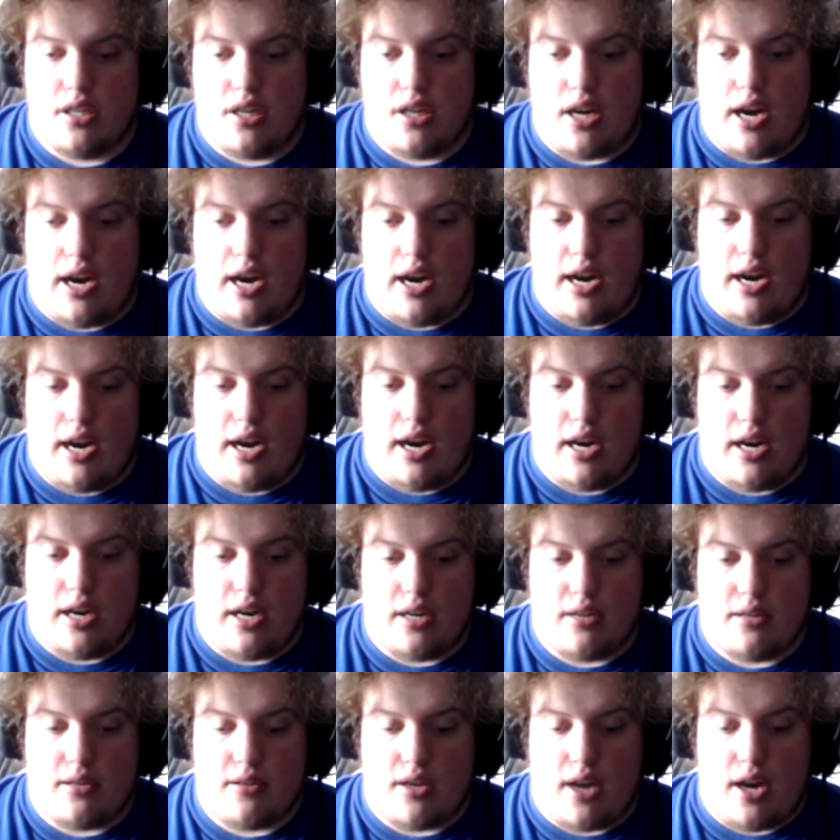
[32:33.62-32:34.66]

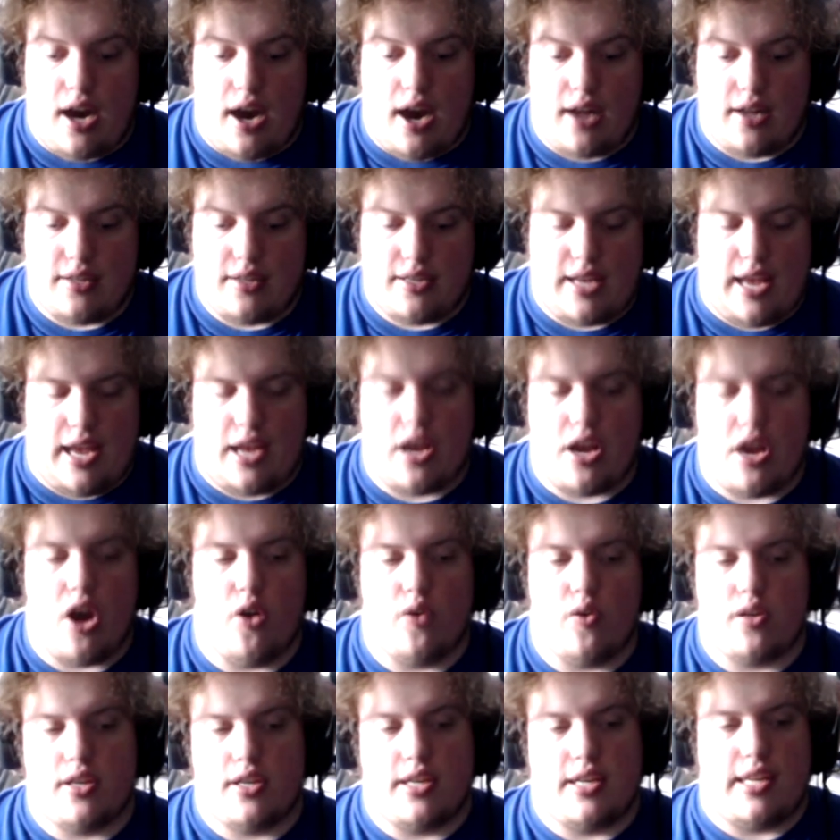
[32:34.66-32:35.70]
holiday
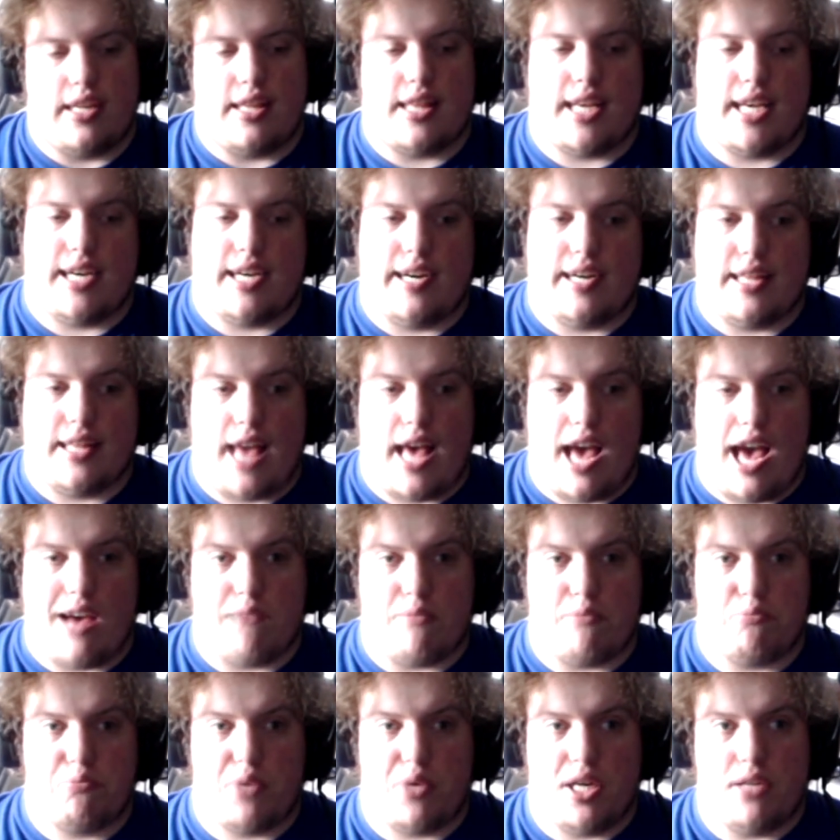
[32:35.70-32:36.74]
code or anything like that,
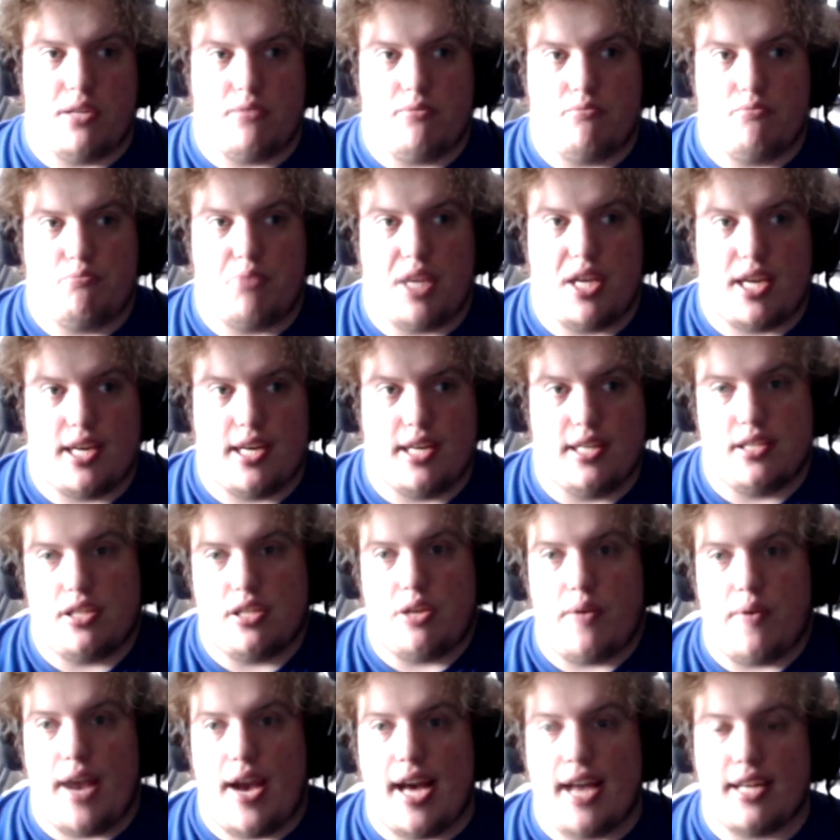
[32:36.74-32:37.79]
but because
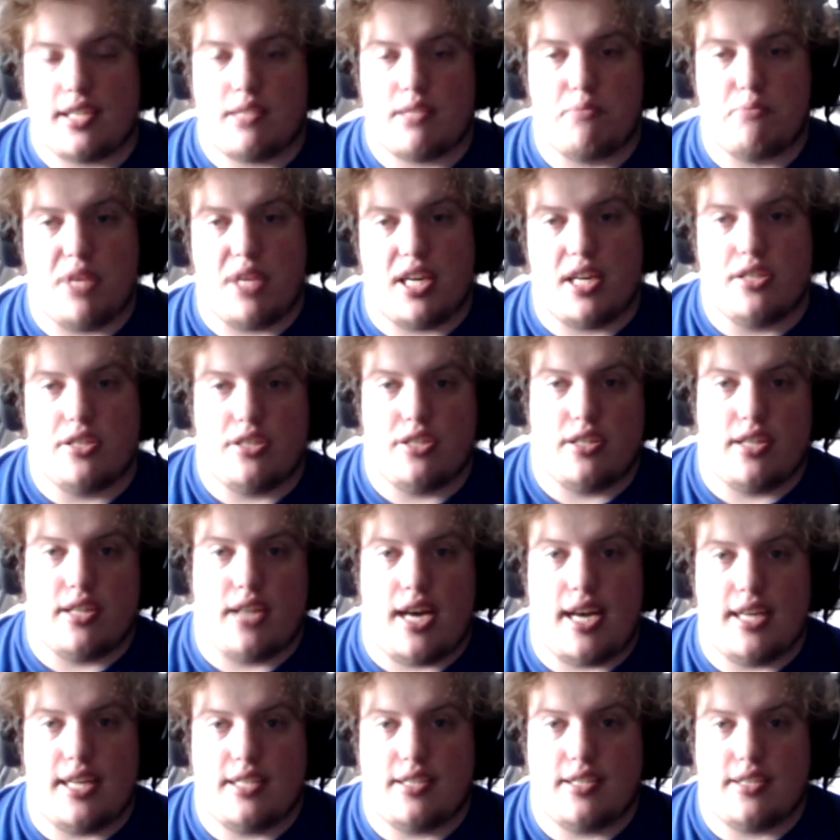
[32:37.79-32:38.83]
you asked and because you're
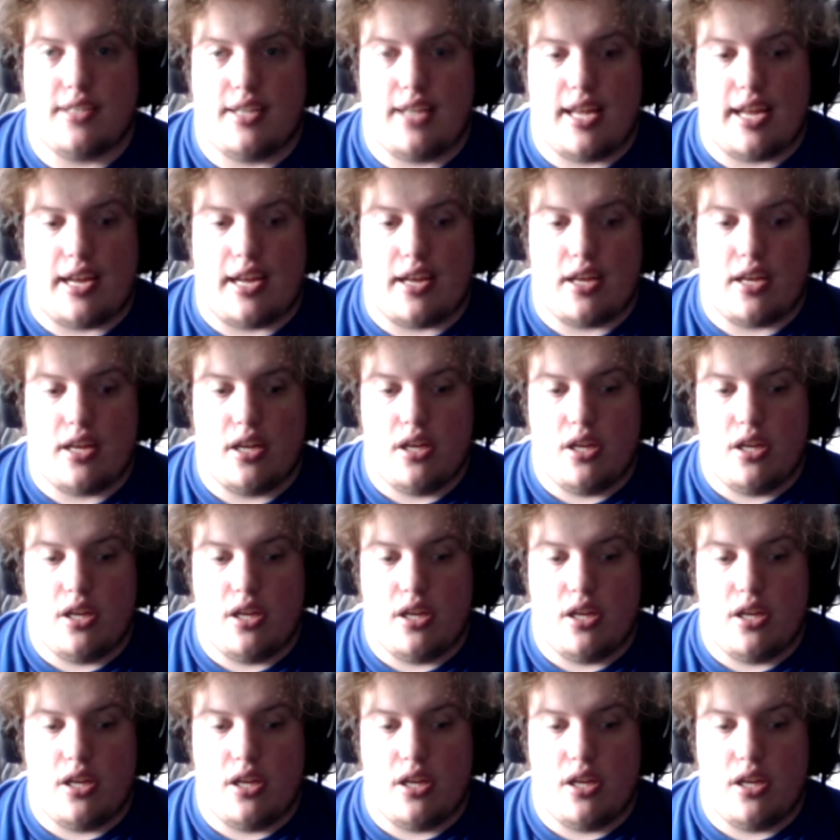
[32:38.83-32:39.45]
nice, like,